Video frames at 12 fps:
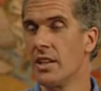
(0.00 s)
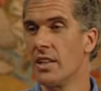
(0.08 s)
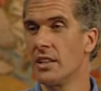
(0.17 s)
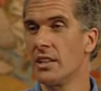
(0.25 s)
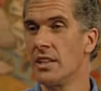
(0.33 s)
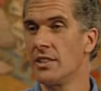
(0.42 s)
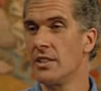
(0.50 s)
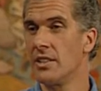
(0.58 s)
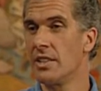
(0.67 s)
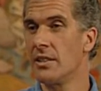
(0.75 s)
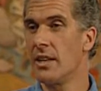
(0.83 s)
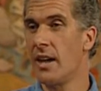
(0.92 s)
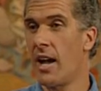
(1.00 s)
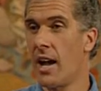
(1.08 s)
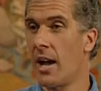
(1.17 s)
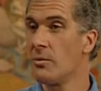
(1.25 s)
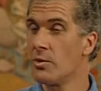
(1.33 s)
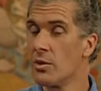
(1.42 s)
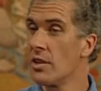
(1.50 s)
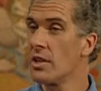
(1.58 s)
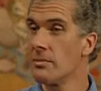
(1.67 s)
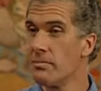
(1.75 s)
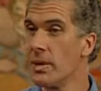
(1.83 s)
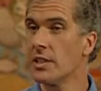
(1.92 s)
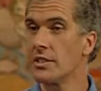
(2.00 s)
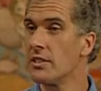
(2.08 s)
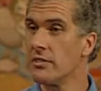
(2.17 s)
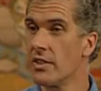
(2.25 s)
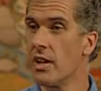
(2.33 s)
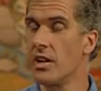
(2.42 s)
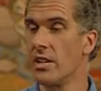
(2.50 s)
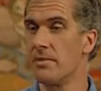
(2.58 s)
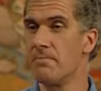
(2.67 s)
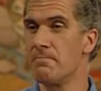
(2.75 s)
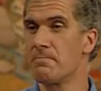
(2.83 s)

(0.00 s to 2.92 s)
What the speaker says: And she said, I'm drawing a picture of God.